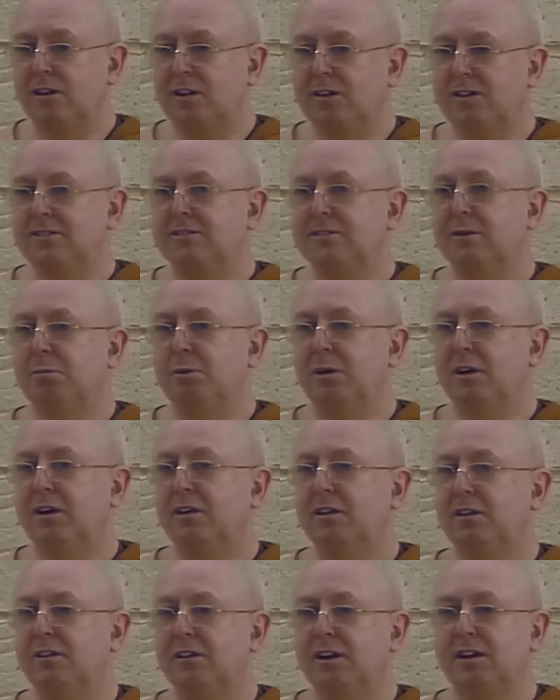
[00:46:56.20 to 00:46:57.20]
they
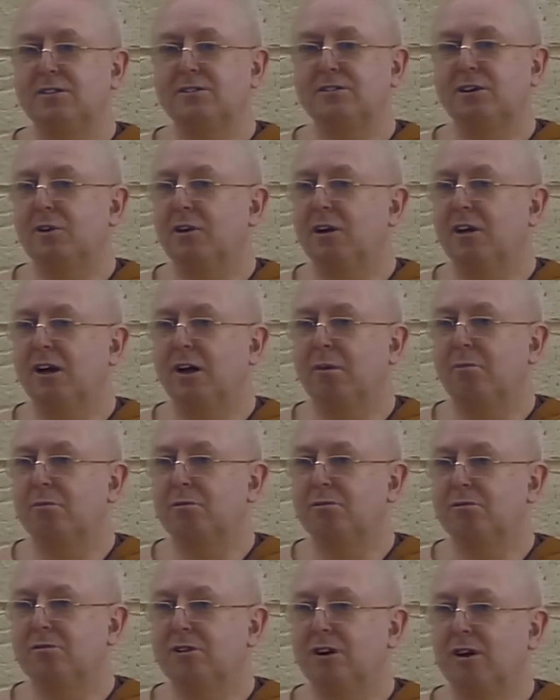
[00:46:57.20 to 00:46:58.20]
disappear. They just only come
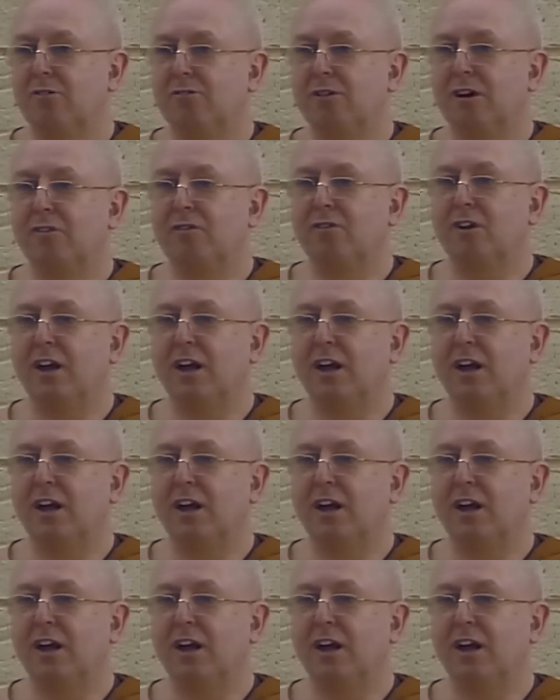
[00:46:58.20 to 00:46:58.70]
around for